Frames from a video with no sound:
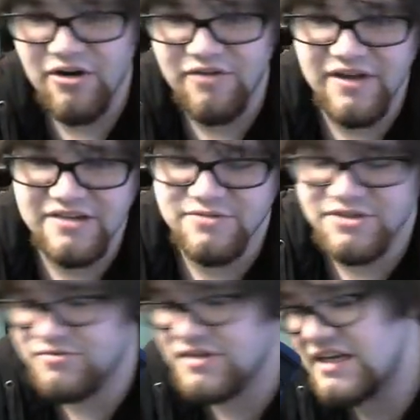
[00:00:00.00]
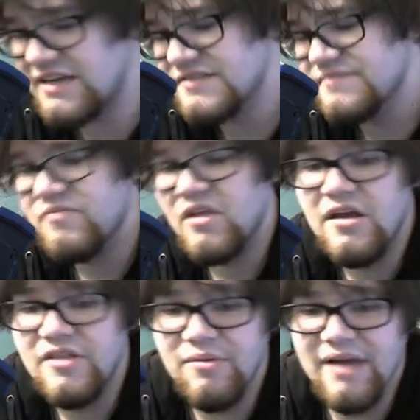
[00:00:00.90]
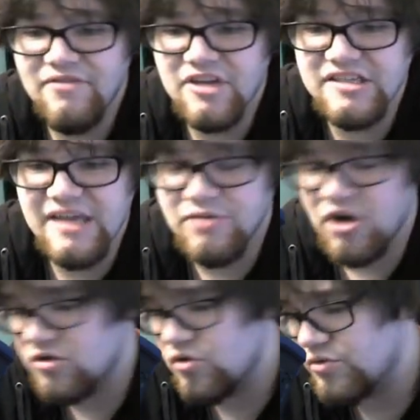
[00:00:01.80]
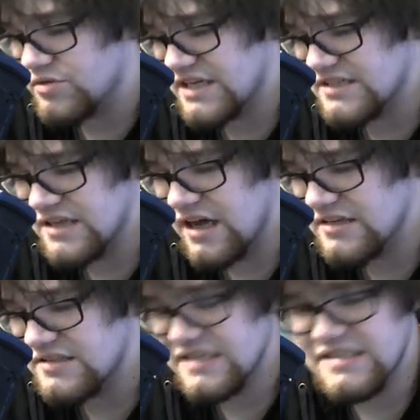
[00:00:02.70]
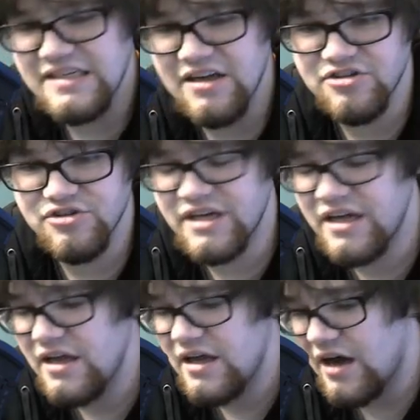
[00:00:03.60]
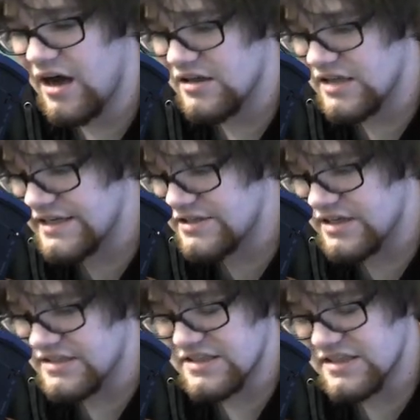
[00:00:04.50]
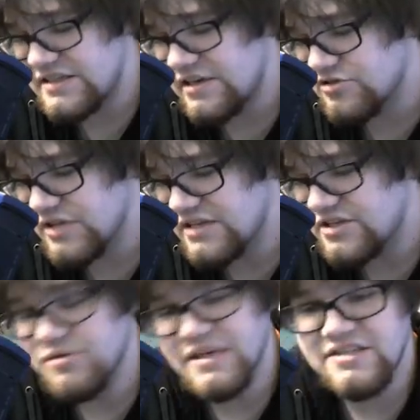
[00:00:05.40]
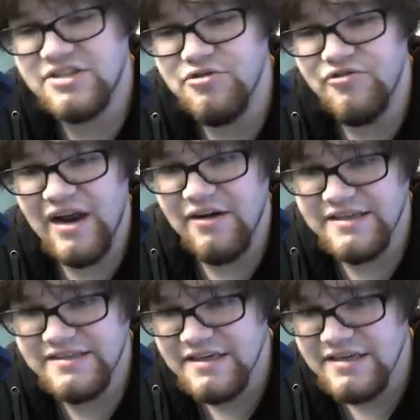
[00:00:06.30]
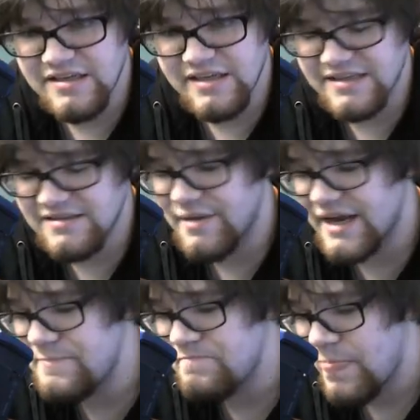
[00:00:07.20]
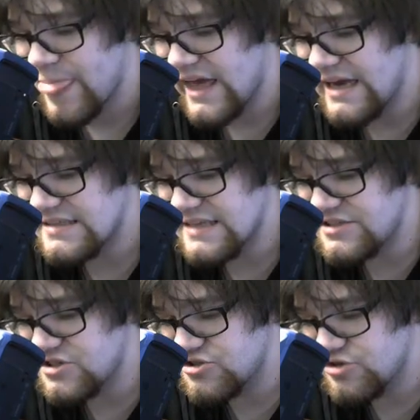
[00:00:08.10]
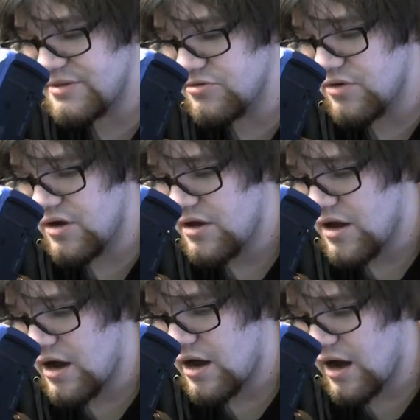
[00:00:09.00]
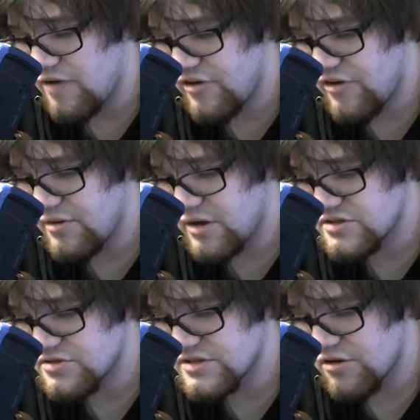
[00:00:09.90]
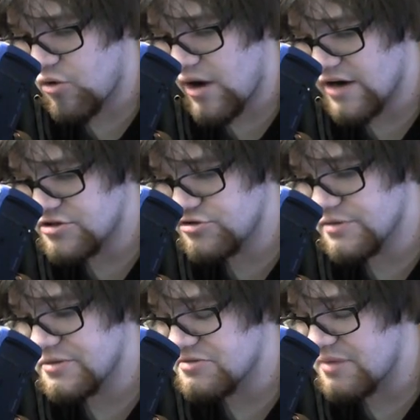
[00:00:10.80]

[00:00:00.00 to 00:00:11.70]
effects, which is really nice. Then we have the Condemned Darklord, which has 1,600 linked. It's a 1,600 link 2. It needs 2 fairies to link summon it. And it says you can tribute fairy monsters that require 2 tributes by